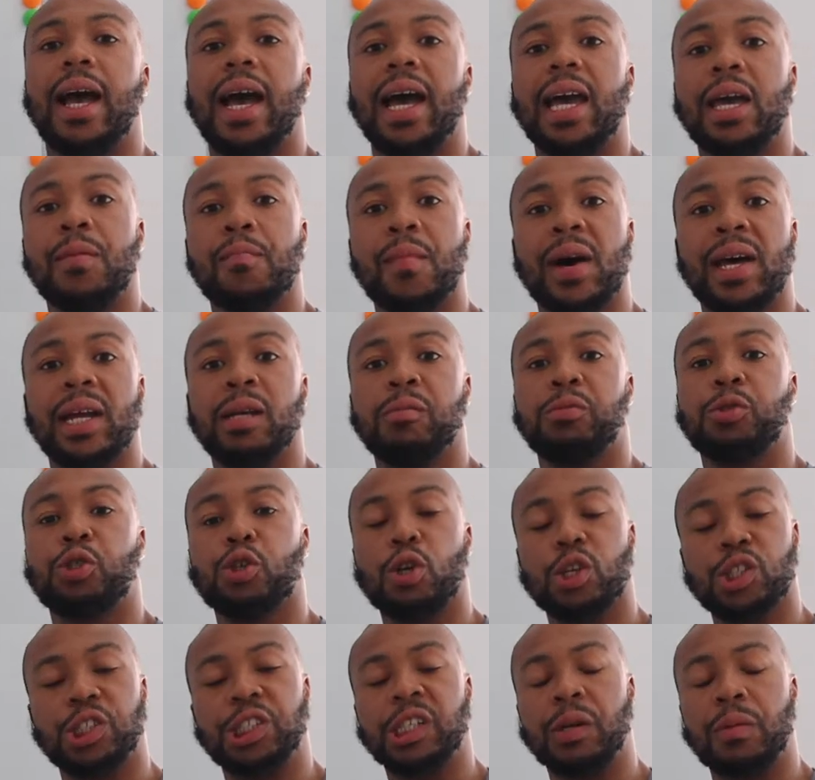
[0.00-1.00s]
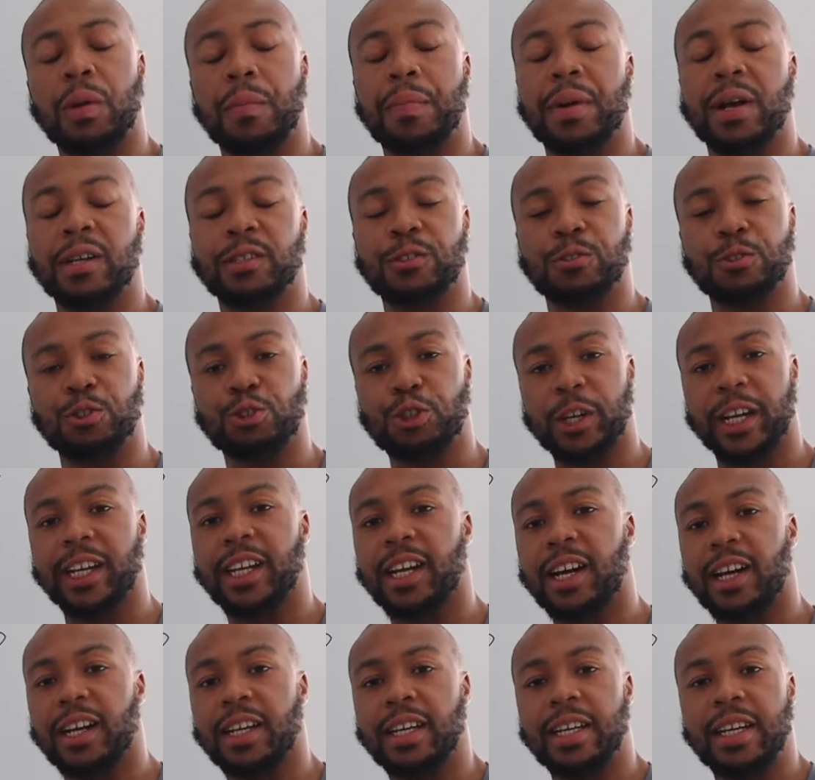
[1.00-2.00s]
Hey, my name's Josh, I'm a personal
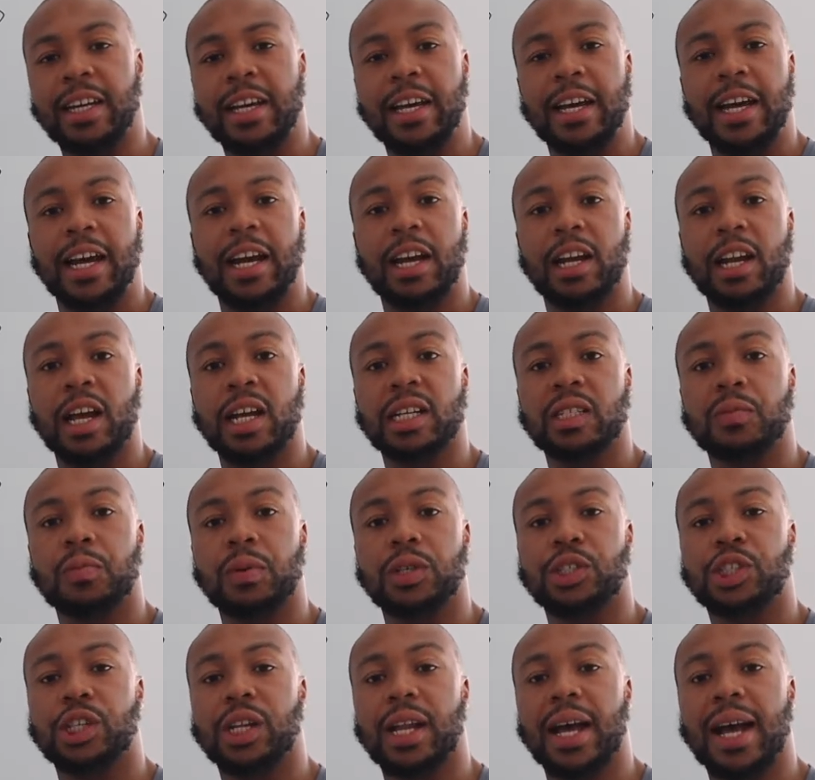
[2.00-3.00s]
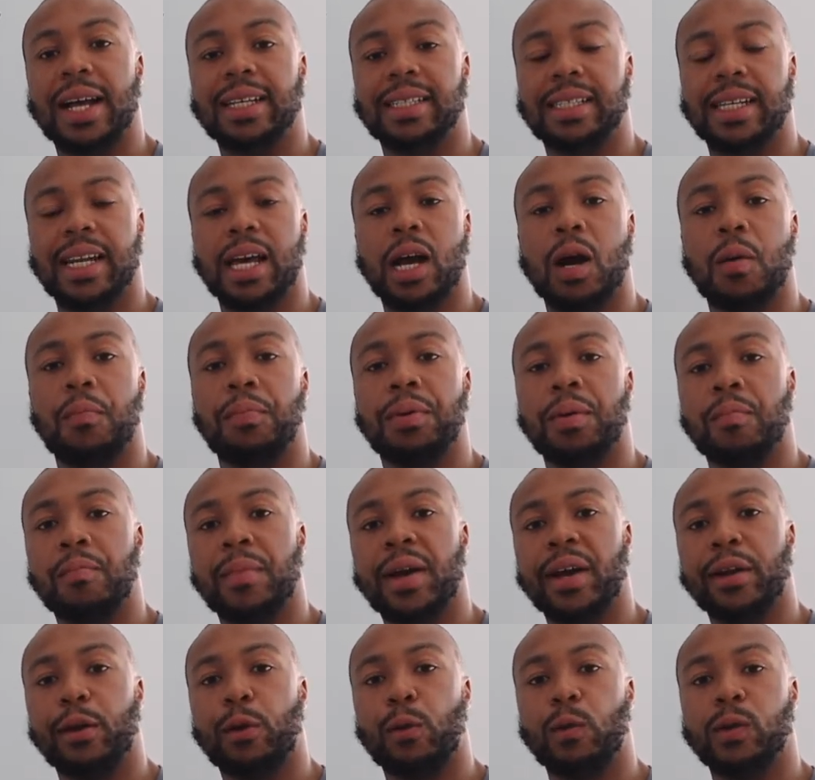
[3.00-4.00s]
trainer and I specialize in
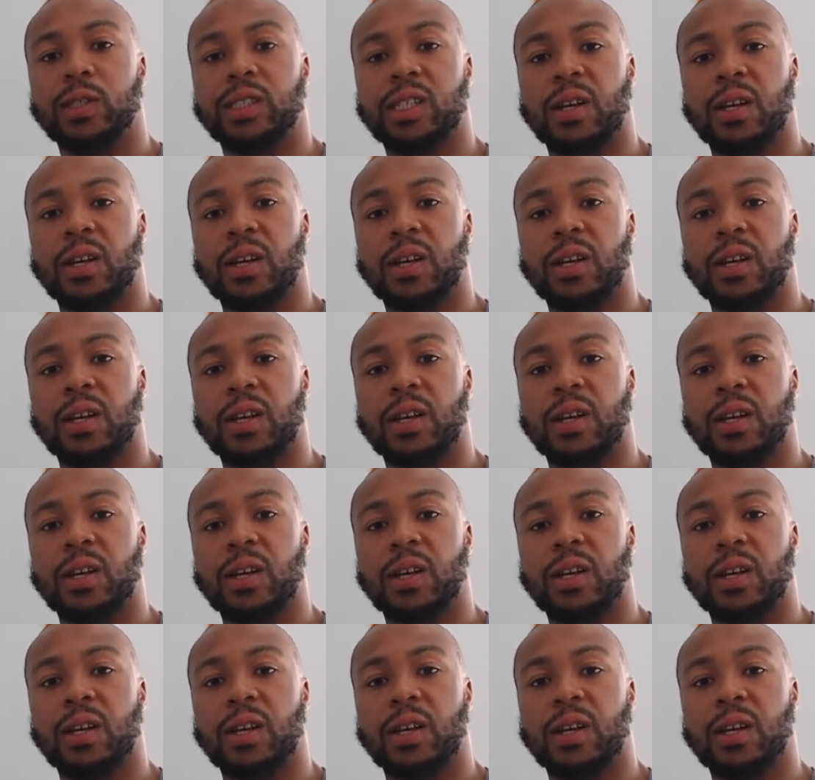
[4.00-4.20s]
helping men who